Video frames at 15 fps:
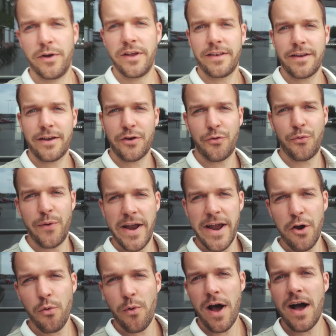with
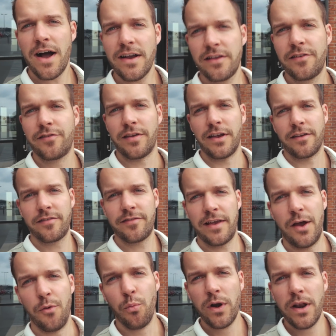Creo Architects,
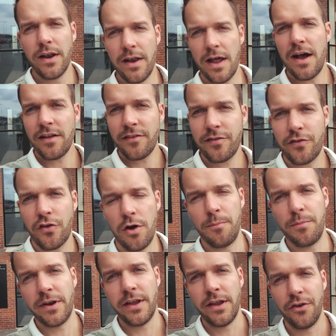a really large
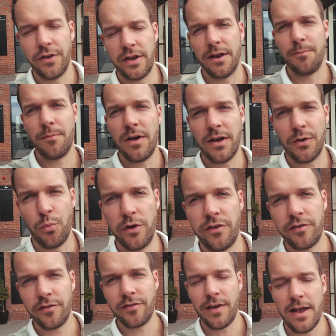company here in Denmark,
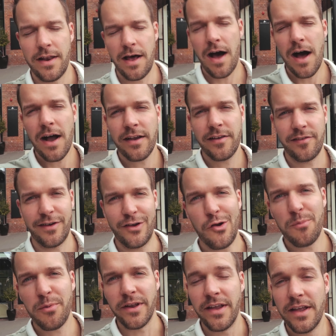which is an architect
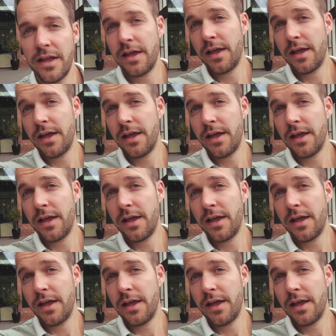company.